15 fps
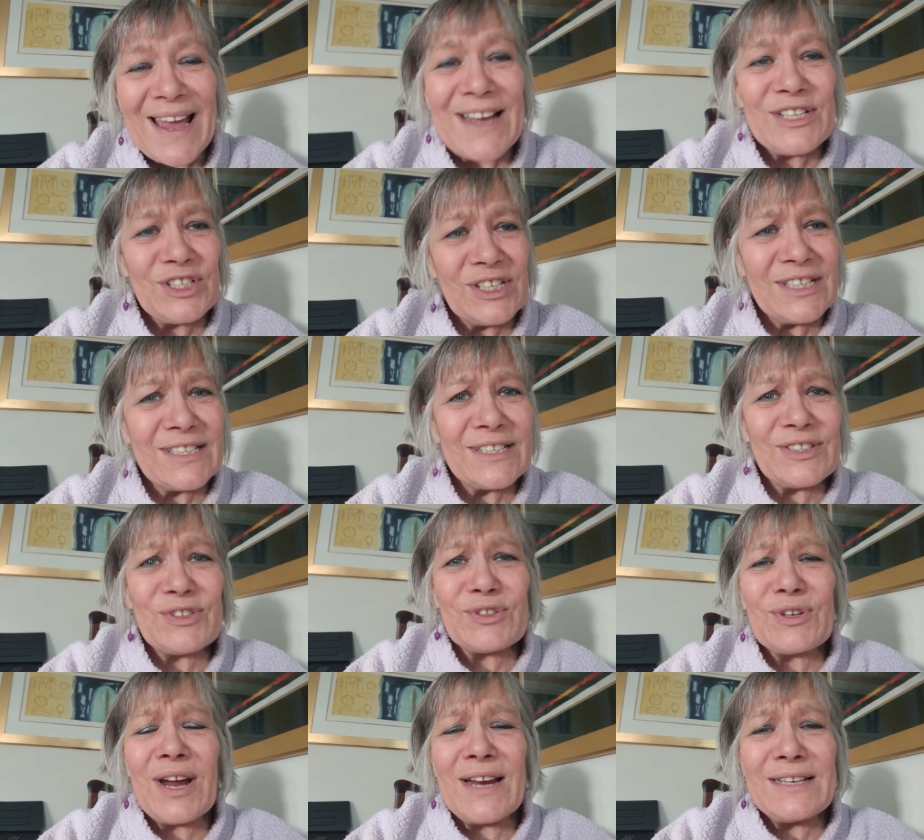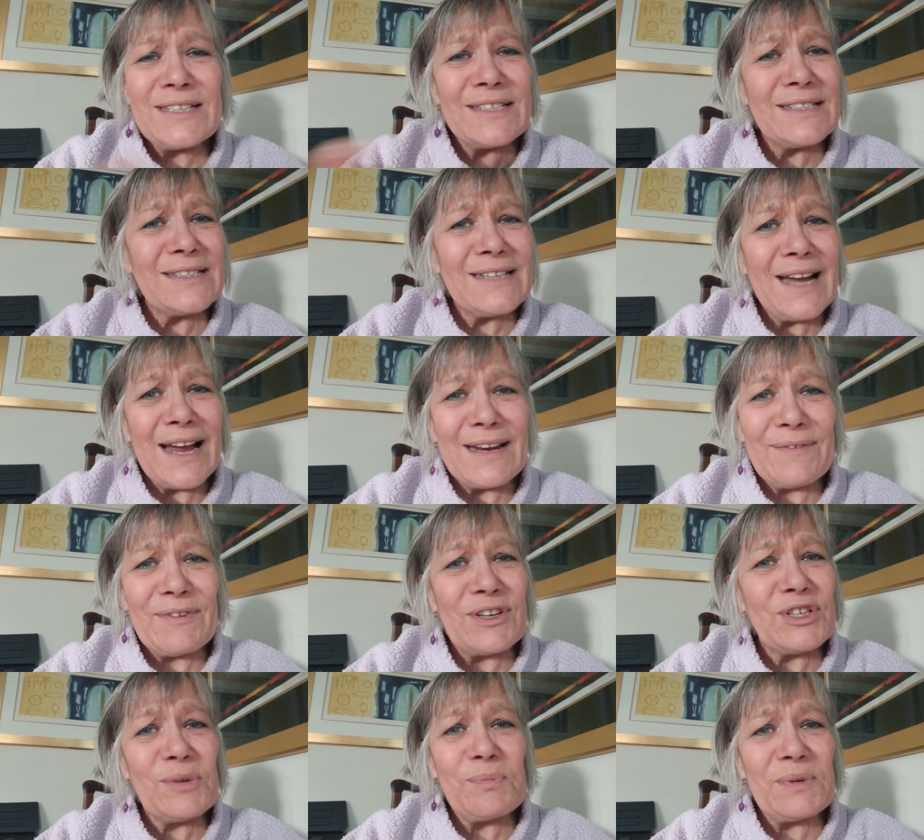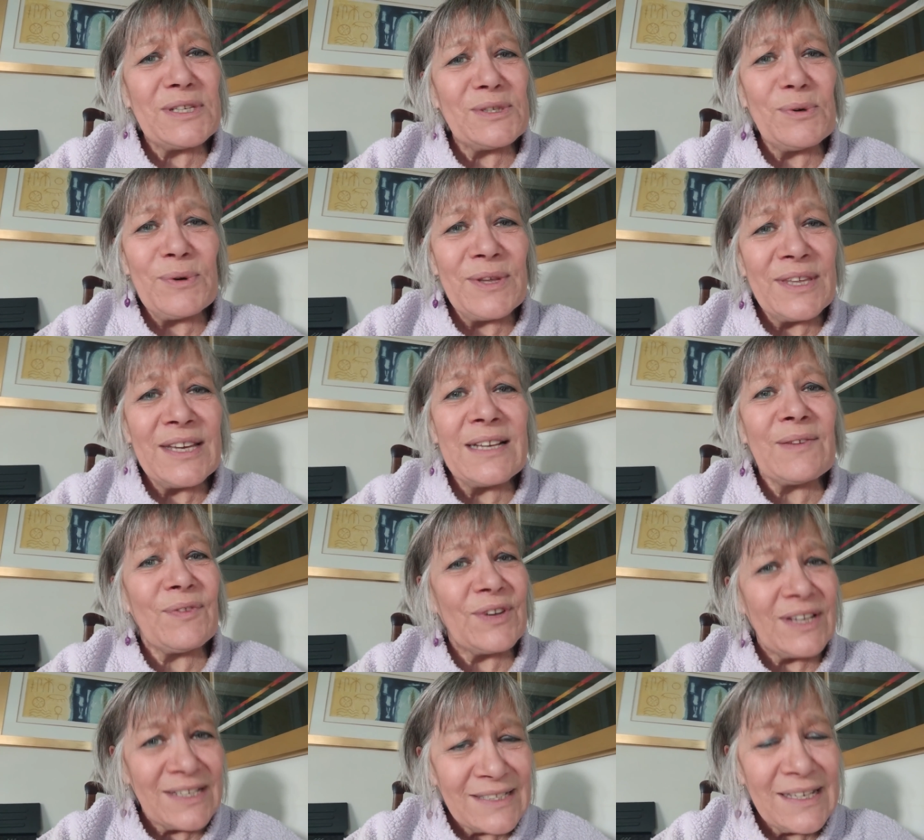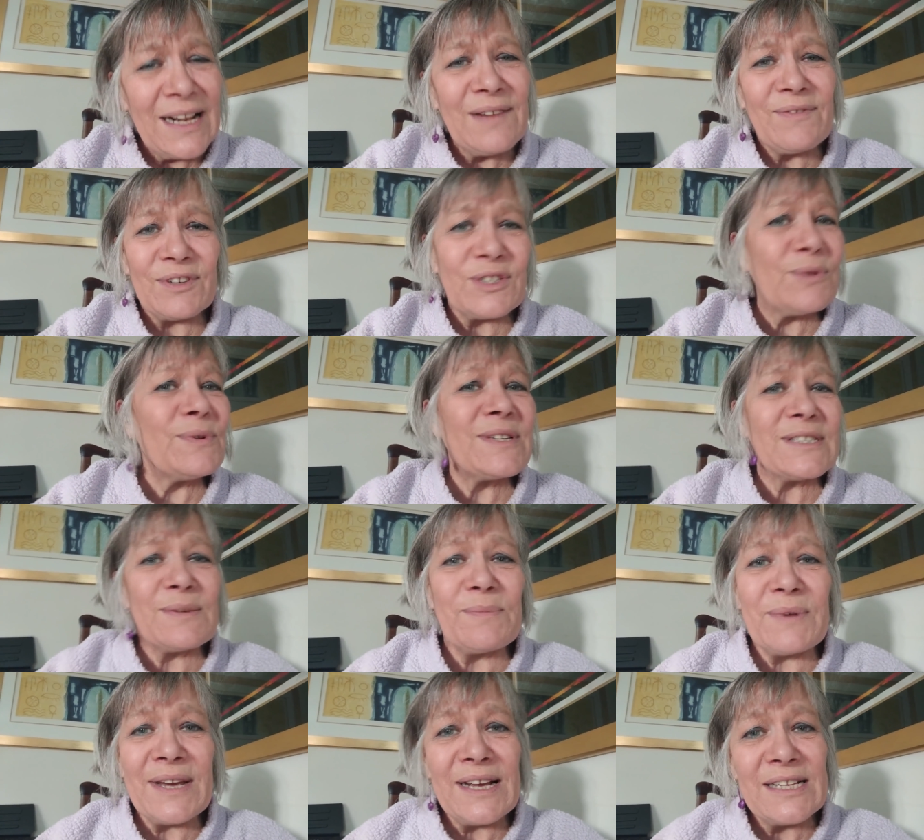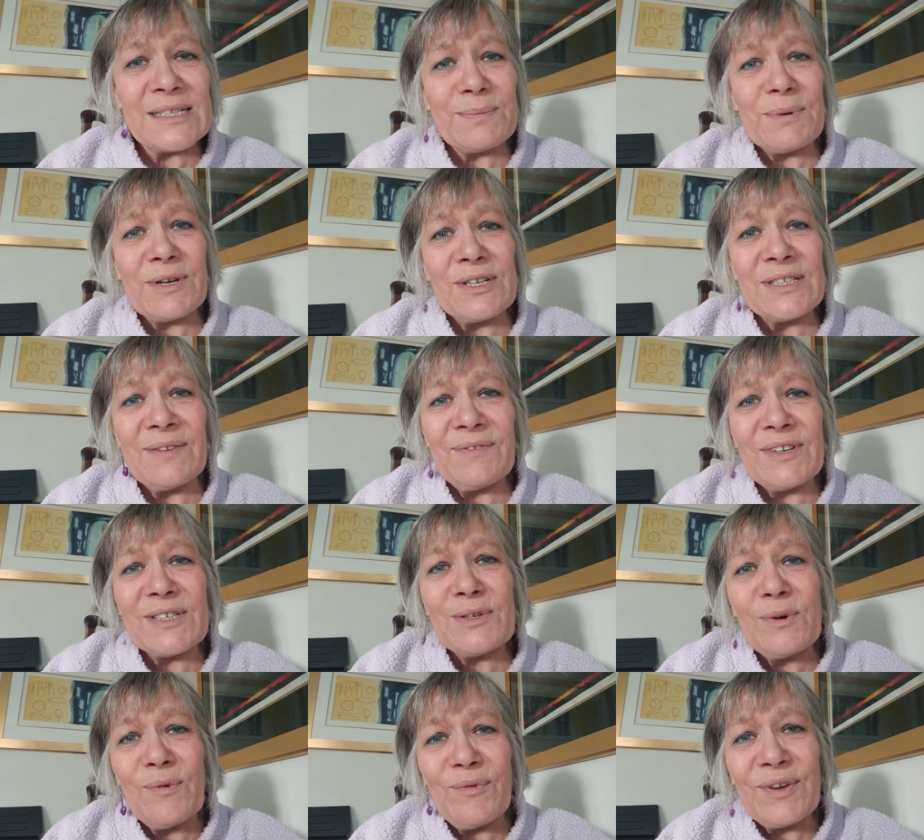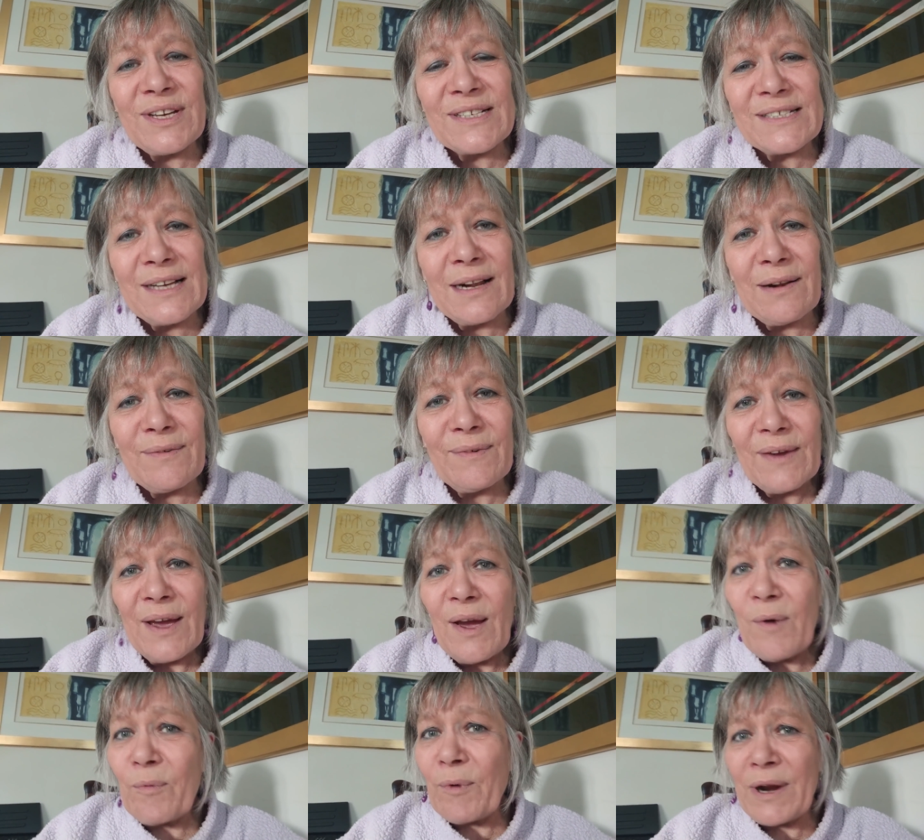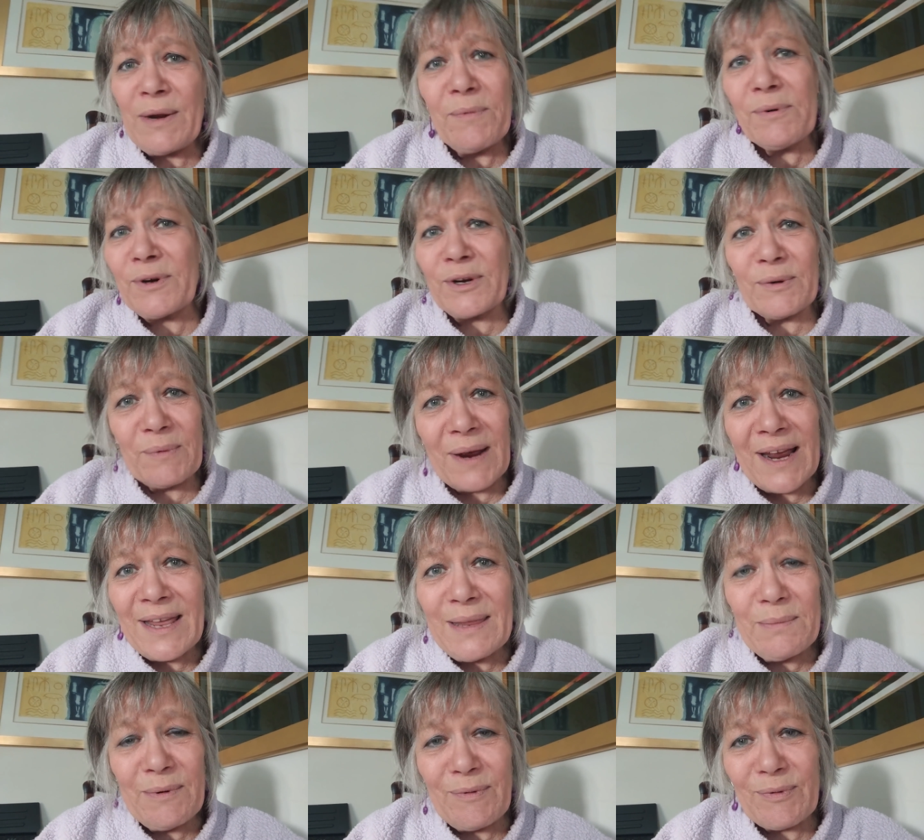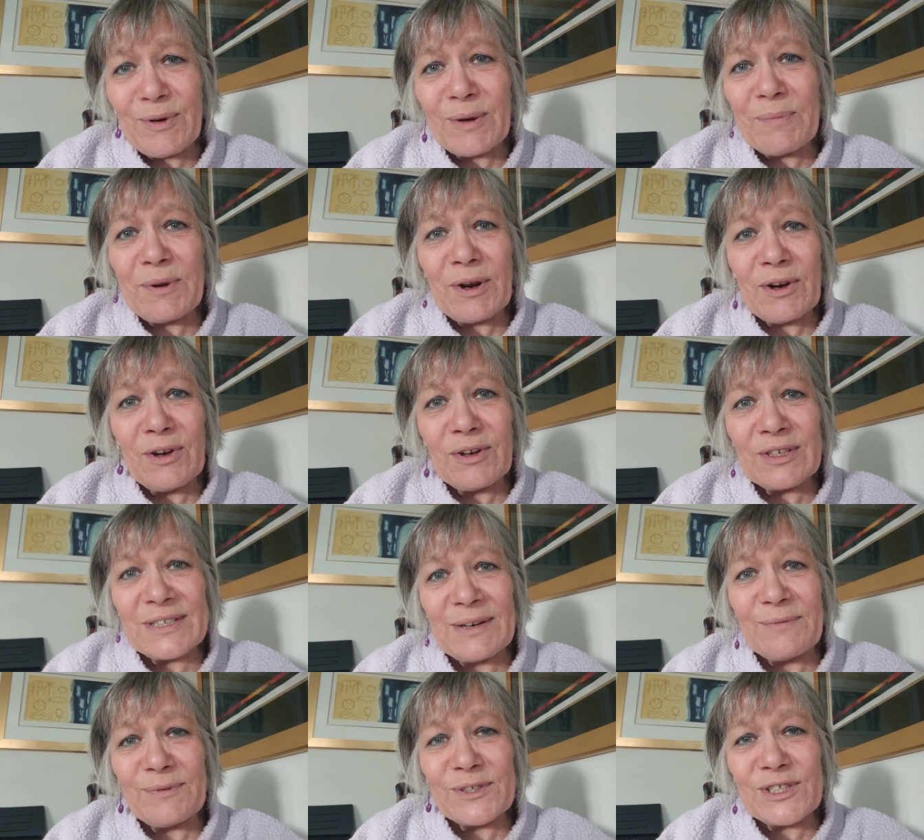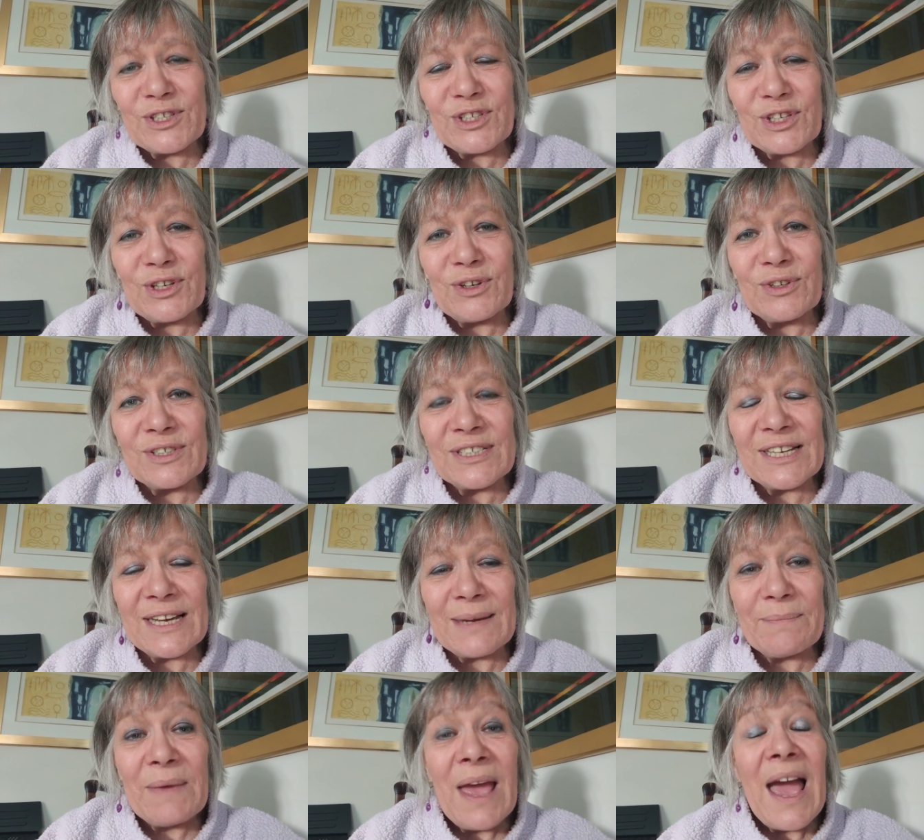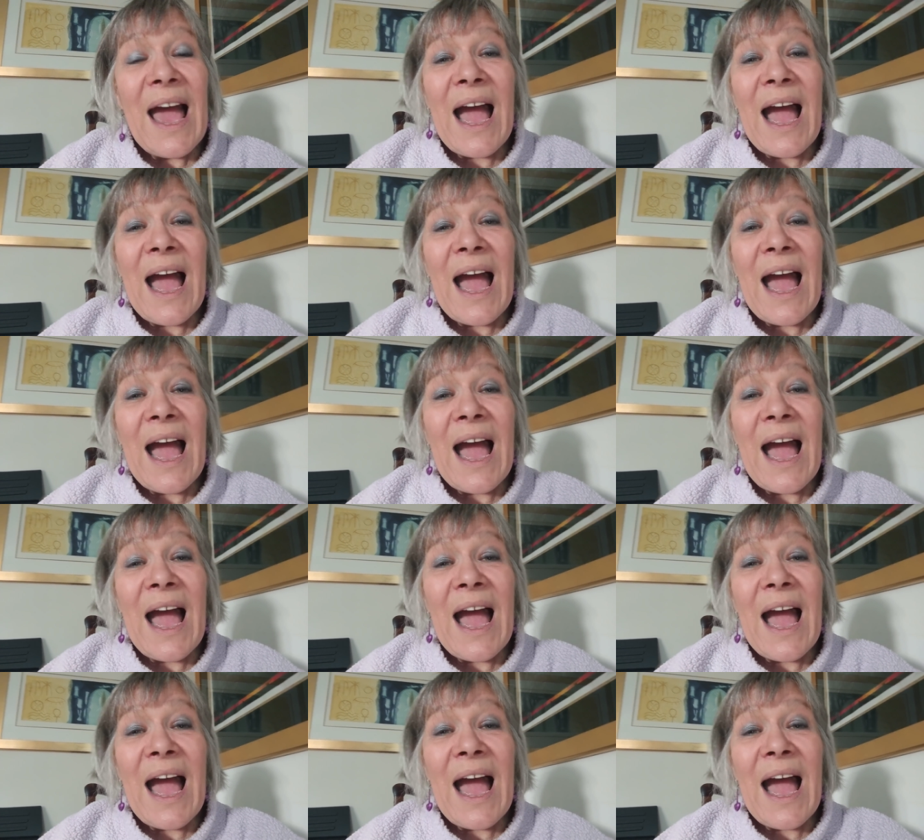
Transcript: It's just trying to decide if you should be sewing things for yourself or doing something else. Because if you sew for yourself, when are we going to wear them if we're going to be on lockdown for such a long time?